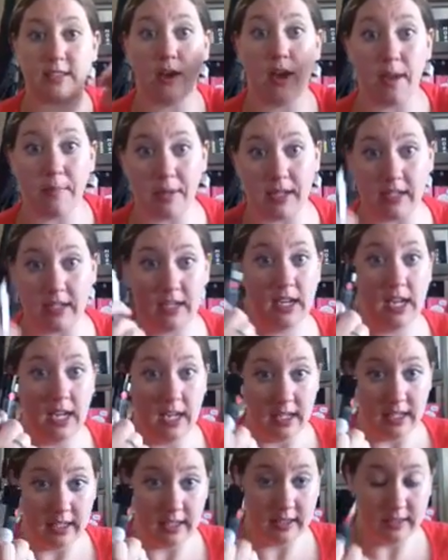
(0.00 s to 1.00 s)
So I've been
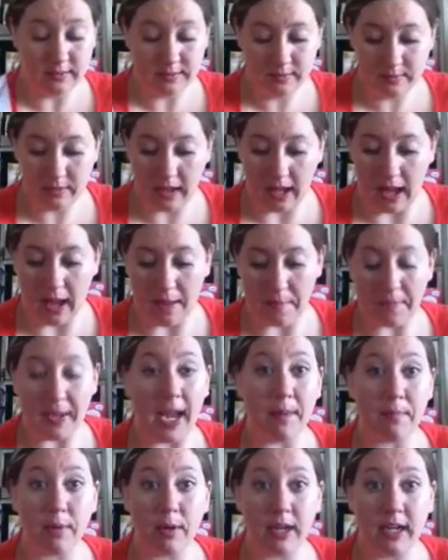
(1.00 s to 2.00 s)

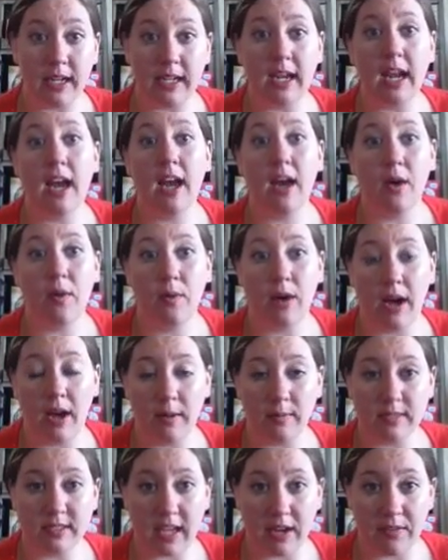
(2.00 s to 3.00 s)
pampering while
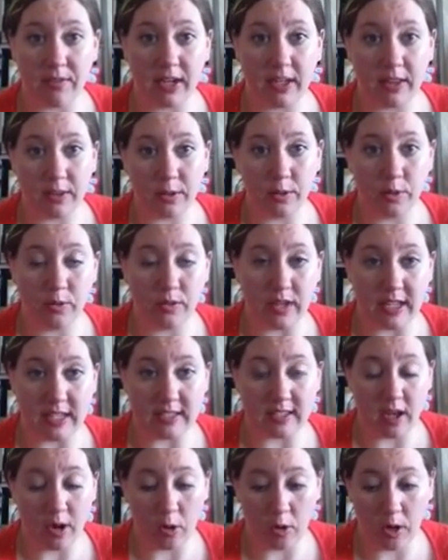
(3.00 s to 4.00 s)
I'm suffering through
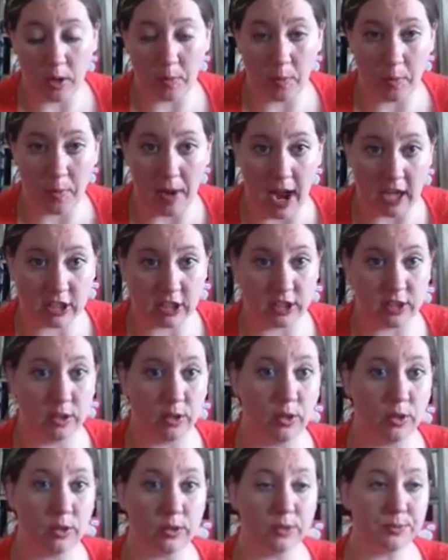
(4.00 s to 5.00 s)
this horrible Poshy
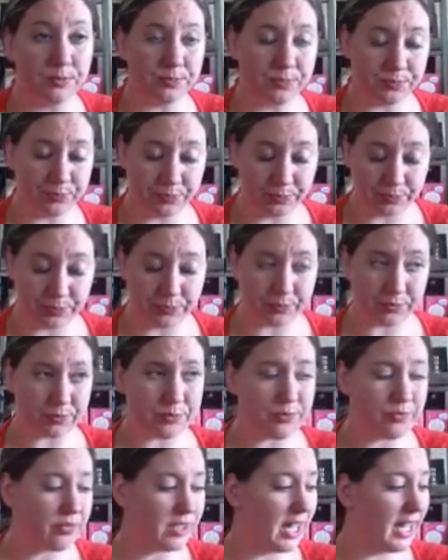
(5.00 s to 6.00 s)
cold.
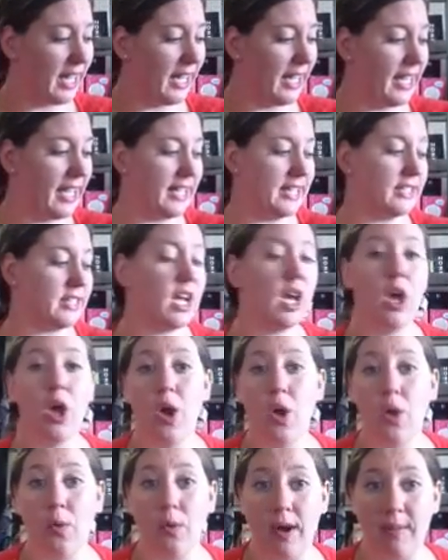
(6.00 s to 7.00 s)
And
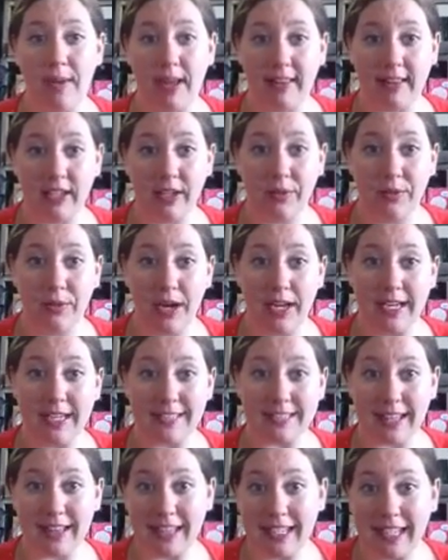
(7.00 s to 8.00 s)
while my little one
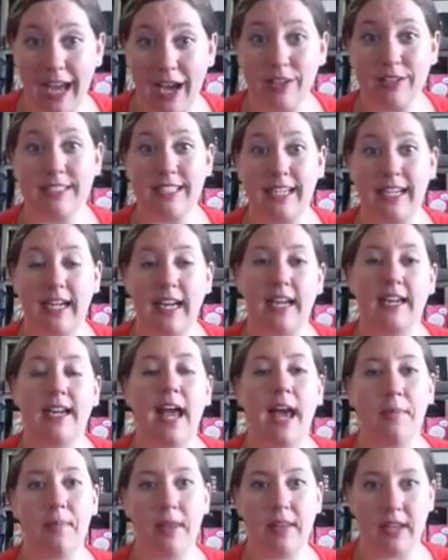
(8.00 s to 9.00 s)
is on the couch taking a
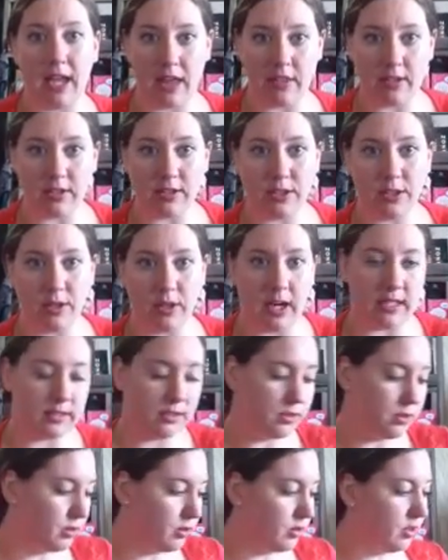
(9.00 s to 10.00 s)
nap and the other two are at
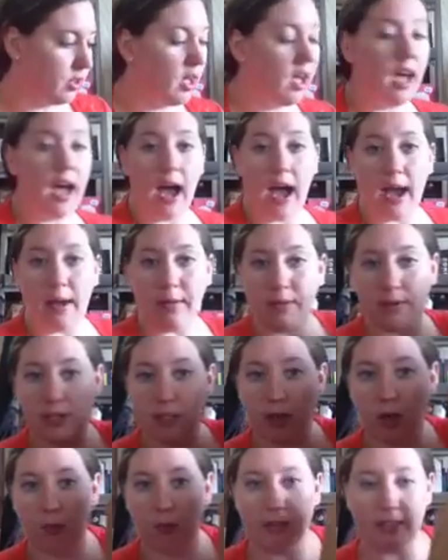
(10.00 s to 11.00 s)
school, I'm
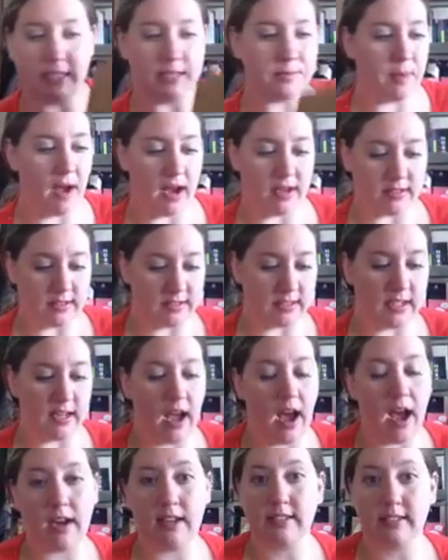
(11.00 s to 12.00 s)
going to open these boxes. And
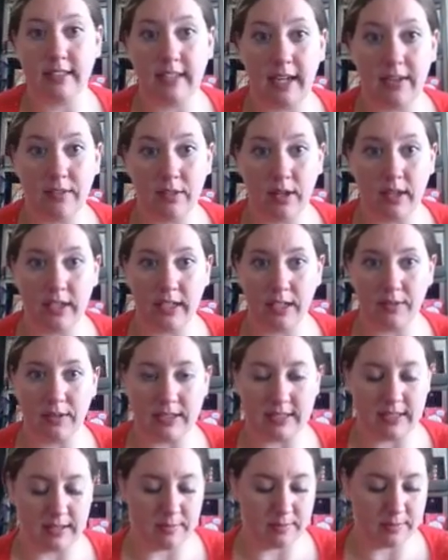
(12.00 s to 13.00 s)
honestly, I have no idea
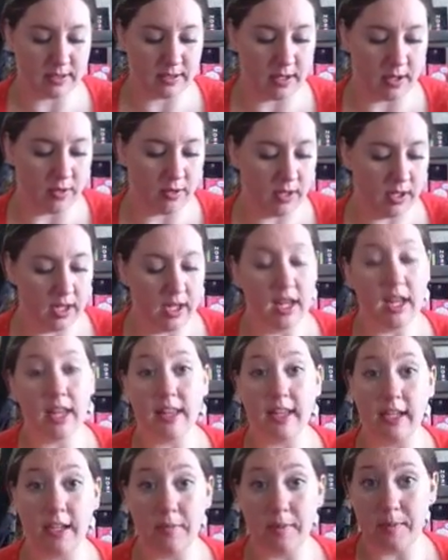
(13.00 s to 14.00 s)
what's in them. So
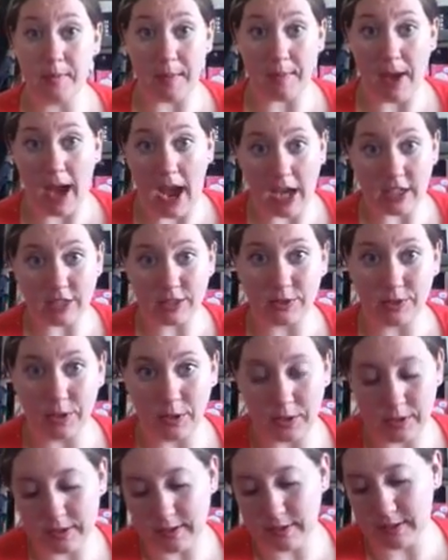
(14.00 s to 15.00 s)
they could be my Posh
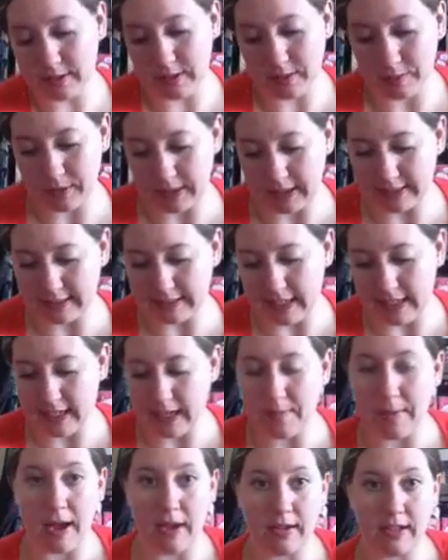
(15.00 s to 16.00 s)
clothes, which I'm really
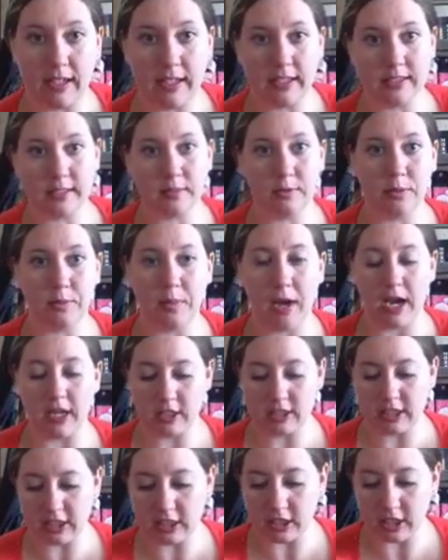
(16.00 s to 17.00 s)
excited about getting some new Posh
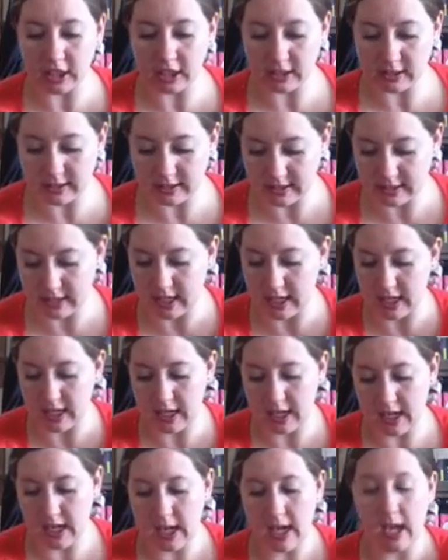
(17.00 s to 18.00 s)
t-shirts.
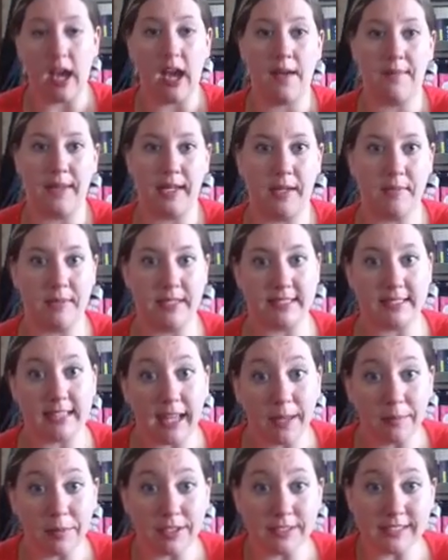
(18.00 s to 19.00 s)
They could be
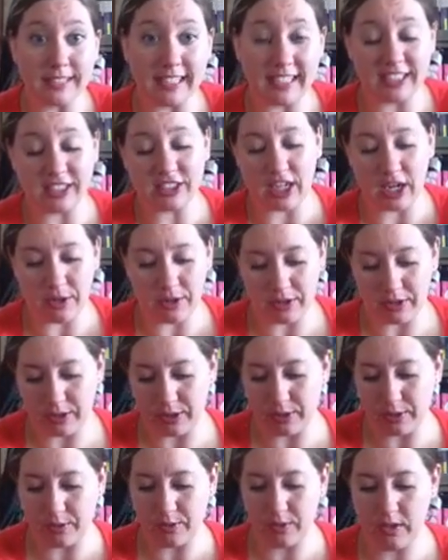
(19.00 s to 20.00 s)
samples I could share with
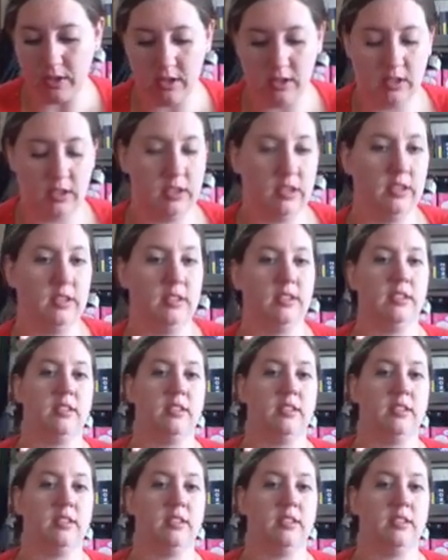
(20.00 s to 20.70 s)
you.